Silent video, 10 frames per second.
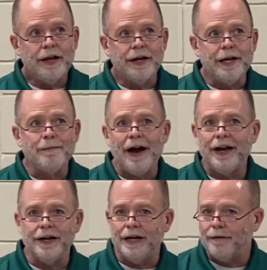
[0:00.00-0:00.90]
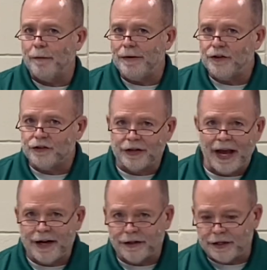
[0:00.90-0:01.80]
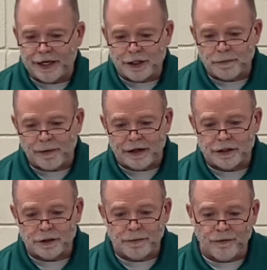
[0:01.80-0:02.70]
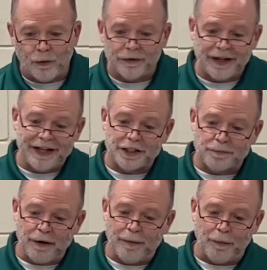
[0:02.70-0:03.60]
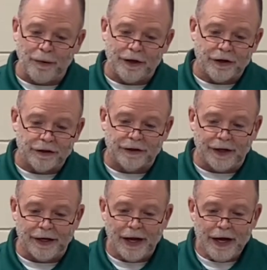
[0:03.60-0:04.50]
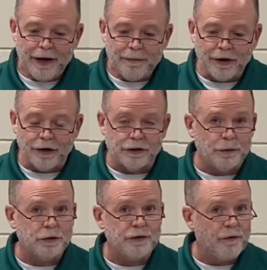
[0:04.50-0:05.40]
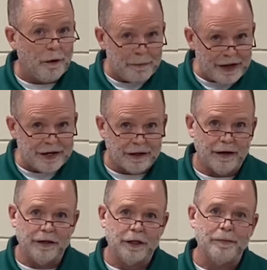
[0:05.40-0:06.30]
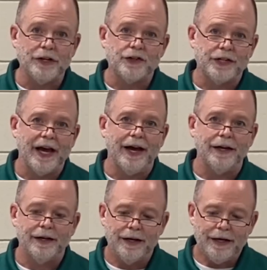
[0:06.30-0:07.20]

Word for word: Nehemiah had never been sad in the king's presence before. That's probably a good thing because it was forbidden to be sad